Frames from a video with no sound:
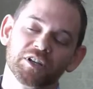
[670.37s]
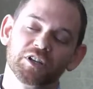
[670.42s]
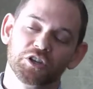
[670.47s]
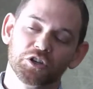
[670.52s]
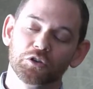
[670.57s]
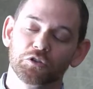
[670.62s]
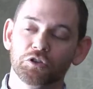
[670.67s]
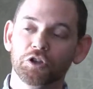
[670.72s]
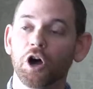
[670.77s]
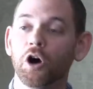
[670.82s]

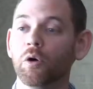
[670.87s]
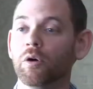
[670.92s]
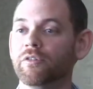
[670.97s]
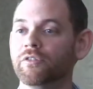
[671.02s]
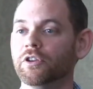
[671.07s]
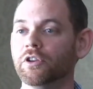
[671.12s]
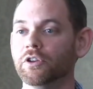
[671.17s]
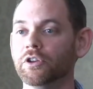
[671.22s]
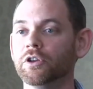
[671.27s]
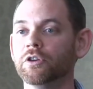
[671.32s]
You'll know
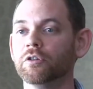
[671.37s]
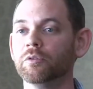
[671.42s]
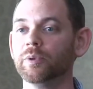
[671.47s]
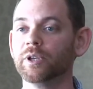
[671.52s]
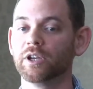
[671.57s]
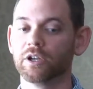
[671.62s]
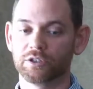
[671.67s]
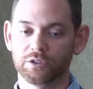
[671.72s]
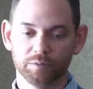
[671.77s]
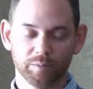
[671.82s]
if you do
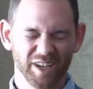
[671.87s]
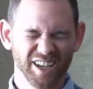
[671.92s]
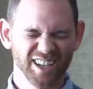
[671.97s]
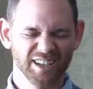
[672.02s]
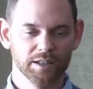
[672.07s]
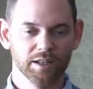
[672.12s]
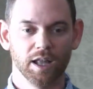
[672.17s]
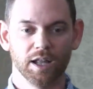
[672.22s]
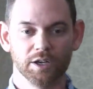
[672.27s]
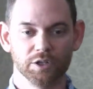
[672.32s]
because you're making
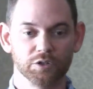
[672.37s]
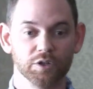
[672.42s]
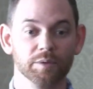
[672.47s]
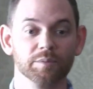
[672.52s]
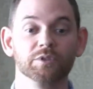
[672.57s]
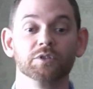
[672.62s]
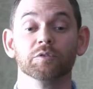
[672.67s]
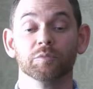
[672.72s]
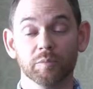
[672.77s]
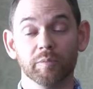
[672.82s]
a lot of
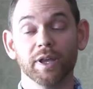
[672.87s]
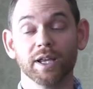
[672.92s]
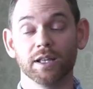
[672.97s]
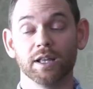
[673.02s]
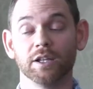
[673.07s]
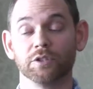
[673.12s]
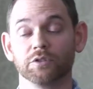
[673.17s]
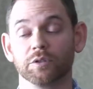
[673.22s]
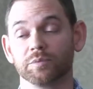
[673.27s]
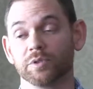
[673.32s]
trips to
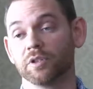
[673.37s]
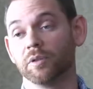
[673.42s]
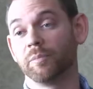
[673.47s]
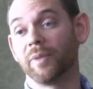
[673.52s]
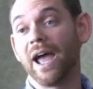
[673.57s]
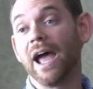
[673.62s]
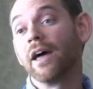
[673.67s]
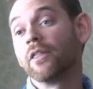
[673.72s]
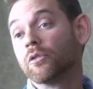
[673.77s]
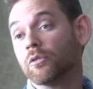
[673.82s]
the
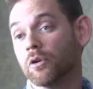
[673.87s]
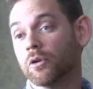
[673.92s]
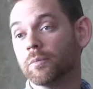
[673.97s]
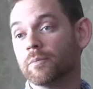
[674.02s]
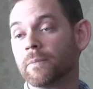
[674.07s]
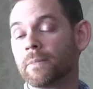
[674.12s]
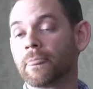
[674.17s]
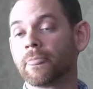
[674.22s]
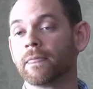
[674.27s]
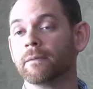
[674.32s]
bathroom,
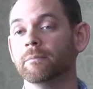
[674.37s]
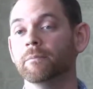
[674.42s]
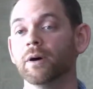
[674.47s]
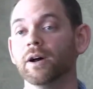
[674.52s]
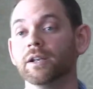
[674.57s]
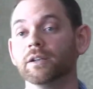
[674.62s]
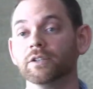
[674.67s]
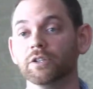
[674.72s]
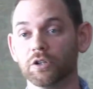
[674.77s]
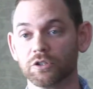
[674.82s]

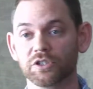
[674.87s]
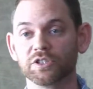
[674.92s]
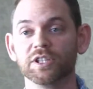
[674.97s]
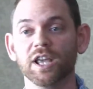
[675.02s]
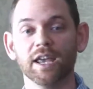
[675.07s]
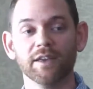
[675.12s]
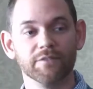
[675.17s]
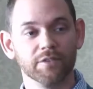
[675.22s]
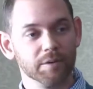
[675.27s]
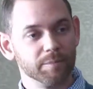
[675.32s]
but you're
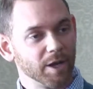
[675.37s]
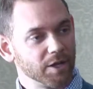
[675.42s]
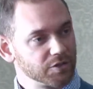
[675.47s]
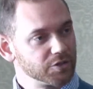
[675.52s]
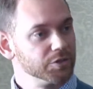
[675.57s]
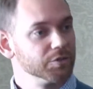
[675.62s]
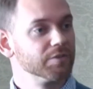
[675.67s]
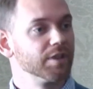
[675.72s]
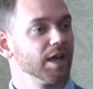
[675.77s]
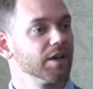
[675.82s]
safe at about
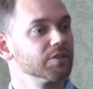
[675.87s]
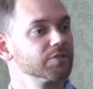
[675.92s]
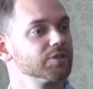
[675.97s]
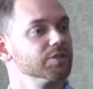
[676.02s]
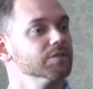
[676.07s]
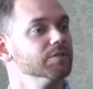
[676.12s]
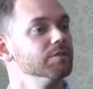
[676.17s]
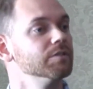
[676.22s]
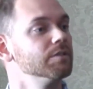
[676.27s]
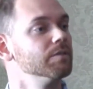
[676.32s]

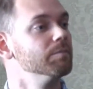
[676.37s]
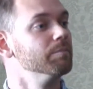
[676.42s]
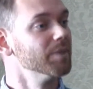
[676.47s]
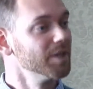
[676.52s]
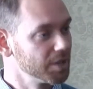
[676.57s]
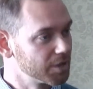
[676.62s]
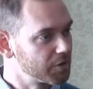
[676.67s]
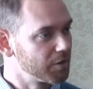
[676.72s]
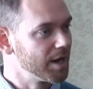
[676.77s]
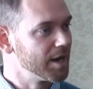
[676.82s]
2,000
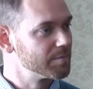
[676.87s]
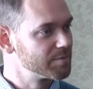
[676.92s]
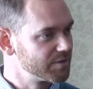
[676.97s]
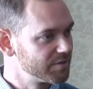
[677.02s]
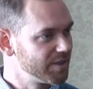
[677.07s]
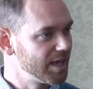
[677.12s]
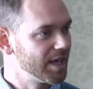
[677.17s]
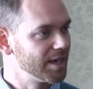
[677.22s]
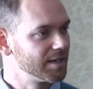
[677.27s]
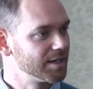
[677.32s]
milligrams of
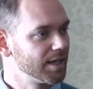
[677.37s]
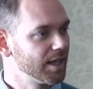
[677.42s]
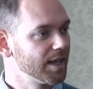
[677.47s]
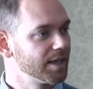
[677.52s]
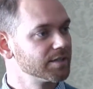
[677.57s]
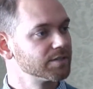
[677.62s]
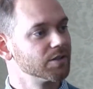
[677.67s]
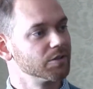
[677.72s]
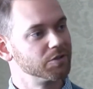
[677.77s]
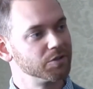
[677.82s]
that a day.
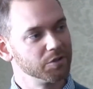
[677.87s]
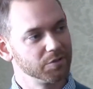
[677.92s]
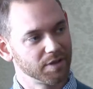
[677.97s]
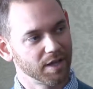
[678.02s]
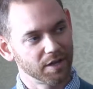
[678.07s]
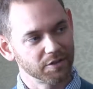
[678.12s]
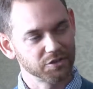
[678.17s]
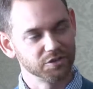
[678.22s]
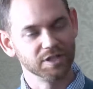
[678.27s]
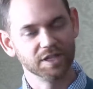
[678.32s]
So
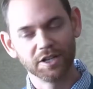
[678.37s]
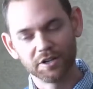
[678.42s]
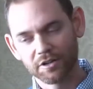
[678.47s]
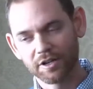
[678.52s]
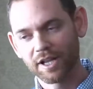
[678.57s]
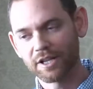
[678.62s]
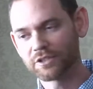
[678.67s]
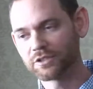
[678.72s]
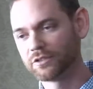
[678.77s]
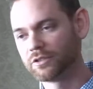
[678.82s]
2,000
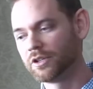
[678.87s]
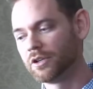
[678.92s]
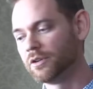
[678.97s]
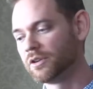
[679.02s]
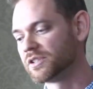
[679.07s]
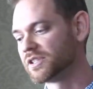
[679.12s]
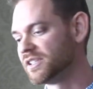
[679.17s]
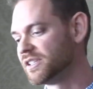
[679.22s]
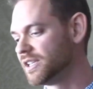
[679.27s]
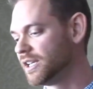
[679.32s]
international
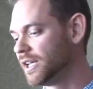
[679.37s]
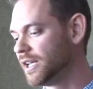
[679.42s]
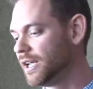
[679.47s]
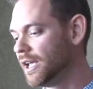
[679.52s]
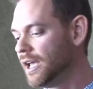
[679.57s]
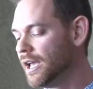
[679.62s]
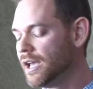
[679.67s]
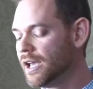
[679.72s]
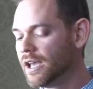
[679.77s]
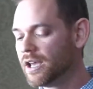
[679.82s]
units of D,
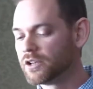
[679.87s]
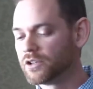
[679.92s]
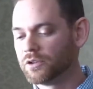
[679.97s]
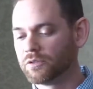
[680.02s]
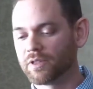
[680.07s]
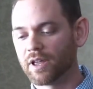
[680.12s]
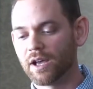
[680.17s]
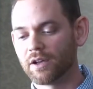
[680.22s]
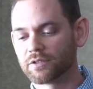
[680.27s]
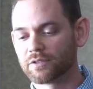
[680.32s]

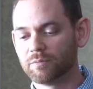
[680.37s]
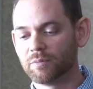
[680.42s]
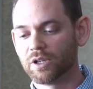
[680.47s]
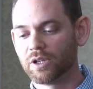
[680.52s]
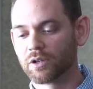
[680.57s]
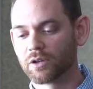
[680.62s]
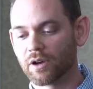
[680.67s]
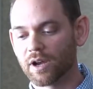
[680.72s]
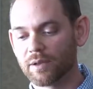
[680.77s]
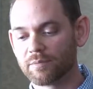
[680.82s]
2,000
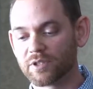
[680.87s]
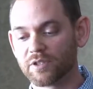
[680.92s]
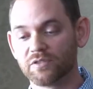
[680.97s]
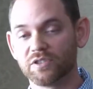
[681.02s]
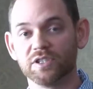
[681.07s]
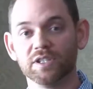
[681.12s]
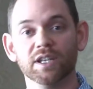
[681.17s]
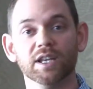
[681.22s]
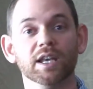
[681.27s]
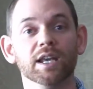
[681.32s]
milligrams of
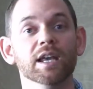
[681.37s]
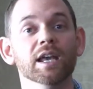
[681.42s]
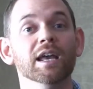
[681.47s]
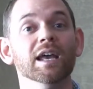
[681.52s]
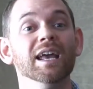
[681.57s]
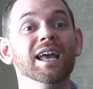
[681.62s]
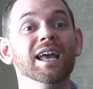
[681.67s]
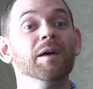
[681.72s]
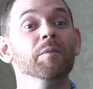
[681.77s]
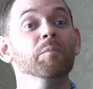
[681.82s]
C,
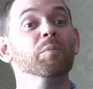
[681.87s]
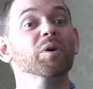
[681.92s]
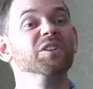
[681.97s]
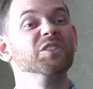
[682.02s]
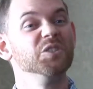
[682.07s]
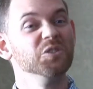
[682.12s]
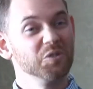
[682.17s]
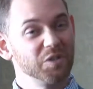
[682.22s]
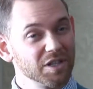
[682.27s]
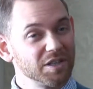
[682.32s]

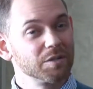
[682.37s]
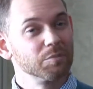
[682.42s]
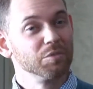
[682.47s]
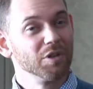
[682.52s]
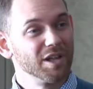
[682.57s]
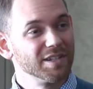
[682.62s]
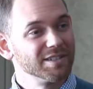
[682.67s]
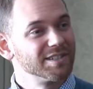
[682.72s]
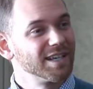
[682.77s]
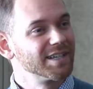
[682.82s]
but do get the
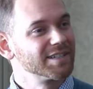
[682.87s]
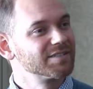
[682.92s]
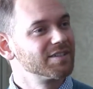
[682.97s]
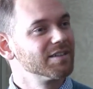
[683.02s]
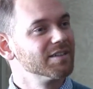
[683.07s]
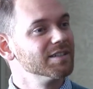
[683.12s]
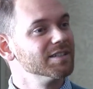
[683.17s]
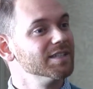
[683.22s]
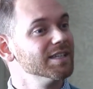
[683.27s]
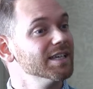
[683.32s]
blood test
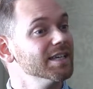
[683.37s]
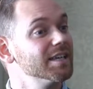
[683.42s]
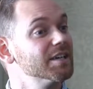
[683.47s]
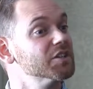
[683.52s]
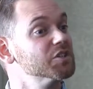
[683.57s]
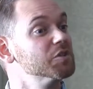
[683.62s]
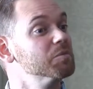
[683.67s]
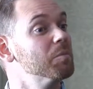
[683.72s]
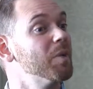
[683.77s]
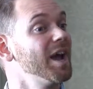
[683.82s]
on the D
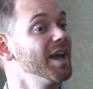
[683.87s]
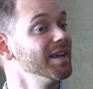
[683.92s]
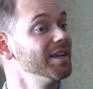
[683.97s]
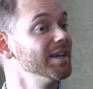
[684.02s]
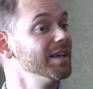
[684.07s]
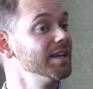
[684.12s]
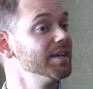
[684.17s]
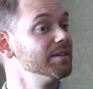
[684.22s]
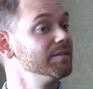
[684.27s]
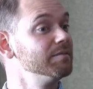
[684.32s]
because you might
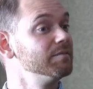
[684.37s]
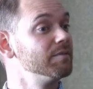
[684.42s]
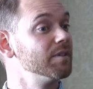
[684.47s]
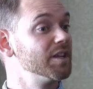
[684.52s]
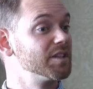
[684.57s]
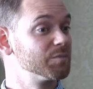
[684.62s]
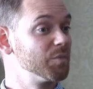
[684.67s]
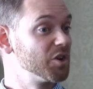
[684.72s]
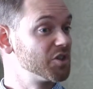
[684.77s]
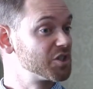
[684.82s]
need
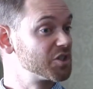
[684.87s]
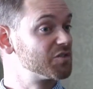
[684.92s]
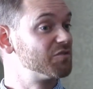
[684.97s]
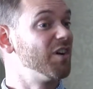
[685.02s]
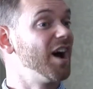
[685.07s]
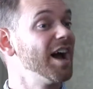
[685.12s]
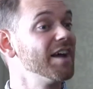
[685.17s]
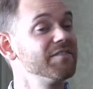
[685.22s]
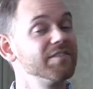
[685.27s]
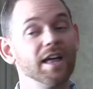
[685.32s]
as much as
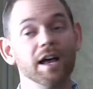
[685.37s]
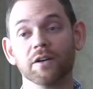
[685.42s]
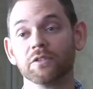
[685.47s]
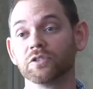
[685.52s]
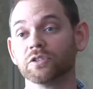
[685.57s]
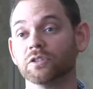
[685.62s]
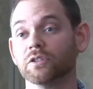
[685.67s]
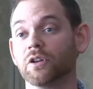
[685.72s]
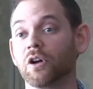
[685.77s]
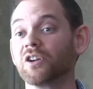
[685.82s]

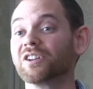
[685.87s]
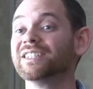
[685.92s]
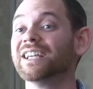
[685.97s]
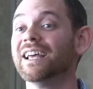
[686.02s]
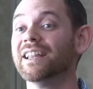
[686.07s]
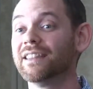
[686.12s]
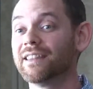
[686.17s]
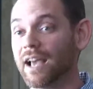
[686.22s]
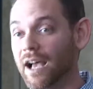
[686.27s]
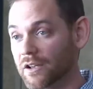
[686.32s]
5,000 or
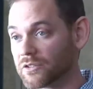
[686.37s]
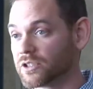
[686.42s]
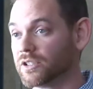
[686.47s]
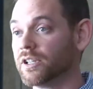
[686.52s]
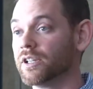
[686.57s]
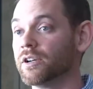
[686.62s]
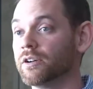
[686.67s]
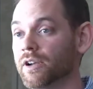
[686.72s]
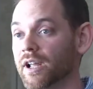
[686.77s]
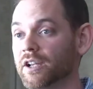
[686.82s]
10,000
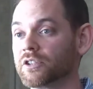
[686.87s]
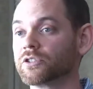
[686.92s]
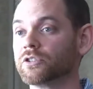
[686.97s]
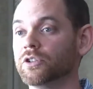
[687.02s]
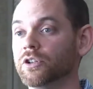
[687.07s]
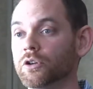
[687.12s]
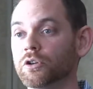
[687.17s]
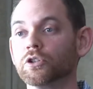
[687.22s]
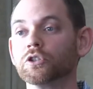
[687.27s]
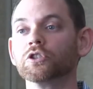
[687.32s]

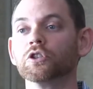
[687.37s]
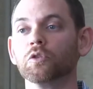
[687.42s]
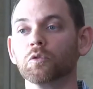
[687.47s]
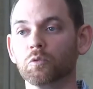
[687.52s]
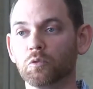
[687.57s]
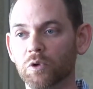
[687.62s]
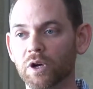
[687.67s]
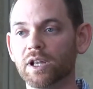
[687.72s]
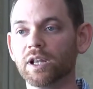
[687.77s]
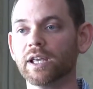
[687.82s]
international units to
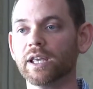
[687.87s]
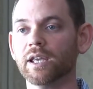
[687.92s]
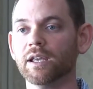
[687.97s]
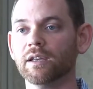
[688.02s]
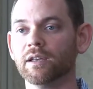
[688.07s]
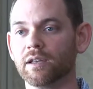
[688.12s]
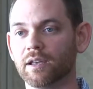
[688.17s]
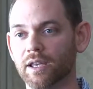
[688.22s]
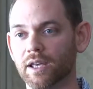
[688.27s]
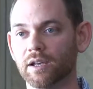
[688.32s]
really
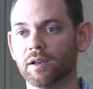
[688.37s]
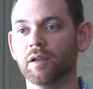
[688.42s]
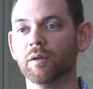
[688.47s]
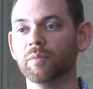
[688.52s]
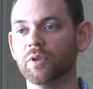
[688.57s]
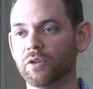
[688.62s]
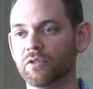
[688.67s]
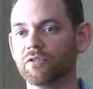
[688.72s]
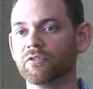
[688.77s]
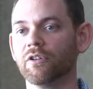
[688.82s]
get
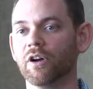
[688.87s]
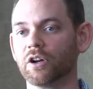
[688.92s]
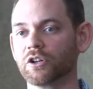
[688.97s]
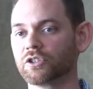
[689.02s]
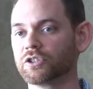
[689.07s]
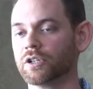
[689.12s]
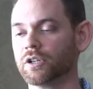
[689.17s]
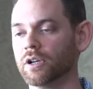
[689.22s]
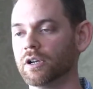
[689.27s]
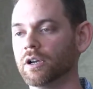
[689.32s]
immune
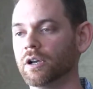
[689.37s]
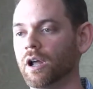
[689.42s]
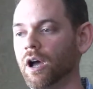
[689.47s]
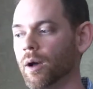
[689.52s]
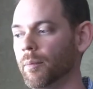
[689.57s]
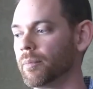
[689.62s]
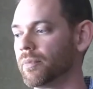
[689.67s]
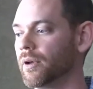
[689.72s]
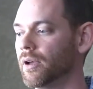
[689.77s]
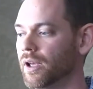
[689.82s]
function
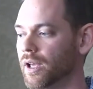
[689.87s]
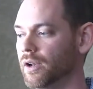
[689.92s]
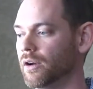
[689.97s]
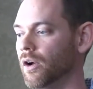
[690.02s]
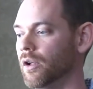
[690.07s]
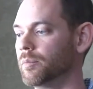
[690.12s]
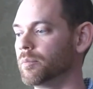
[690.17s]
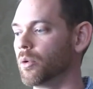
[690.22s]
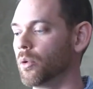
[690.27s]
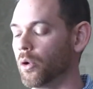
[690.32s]
up and
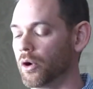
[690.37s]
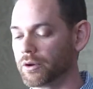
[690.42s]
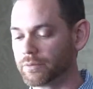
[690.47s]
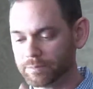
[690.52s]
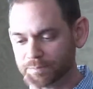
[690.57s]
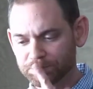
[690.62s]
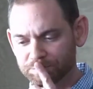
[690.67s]
on board.